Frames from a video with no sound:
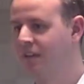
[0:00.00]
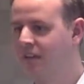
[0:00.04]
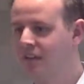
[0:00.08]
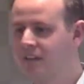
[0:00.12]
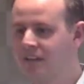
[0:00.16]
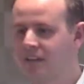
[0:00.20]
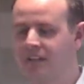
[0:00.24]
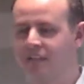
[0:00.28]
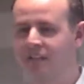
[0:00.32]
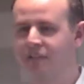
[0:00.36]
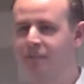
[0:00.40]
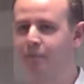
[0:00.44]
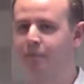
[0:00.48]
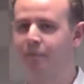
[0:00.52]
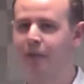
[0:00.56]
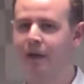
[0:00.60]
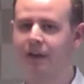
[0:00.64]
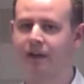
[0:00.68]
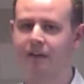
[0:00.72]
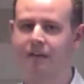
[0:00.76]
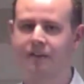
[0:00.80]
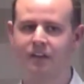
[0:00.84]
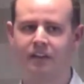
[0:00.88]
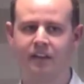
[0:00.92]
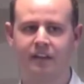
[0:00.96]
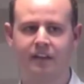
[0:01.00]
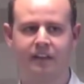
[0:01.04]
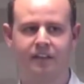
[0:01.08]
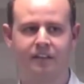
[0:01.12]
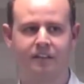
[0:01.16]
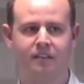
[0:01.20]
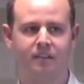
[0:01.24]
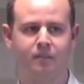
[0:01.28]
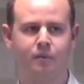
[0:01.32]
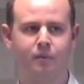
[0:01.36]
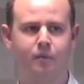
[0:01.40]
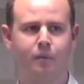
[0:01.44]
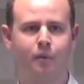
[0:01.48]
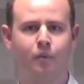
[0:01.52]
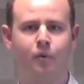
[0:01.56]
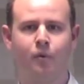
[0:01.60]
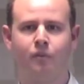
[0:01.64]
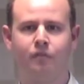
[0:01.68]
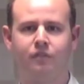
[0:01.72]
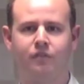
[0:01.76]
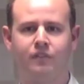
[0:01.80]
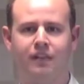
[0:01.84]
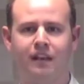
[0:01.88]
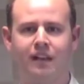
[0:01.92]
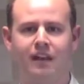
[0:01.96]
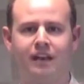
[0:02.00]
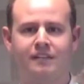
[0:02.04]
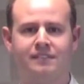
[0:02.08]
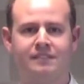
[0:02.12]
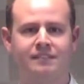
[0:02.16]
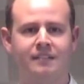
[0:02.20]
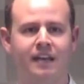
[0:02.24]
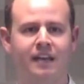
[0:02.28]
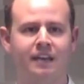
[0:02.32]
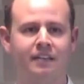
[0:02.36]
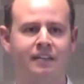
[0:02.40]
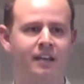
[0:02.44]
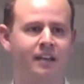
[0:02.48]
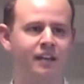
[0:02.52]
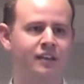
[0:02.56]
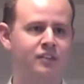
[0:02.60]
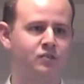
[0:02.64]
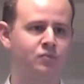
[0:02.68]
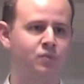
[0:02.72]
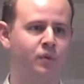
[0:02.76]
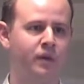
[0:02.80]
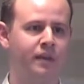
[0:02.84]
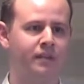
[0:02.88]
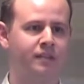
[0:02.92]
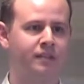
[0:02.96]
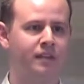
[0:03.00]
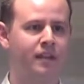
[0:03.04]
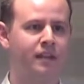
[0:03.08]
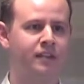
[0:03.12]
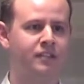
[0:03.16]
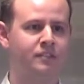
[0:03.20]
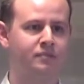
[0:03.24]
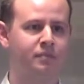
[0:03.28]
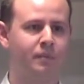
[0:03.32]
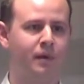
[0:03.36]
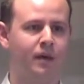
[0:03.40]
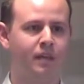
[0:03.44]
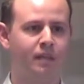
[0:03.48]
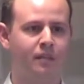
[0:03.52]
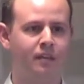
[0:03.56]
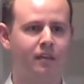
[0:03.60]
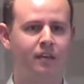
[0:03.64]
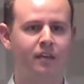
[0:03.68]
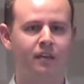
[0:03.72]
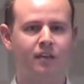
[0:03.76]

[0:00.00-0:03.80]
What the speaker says: Click of a button, you can get the report for the last day, the last week, the last month.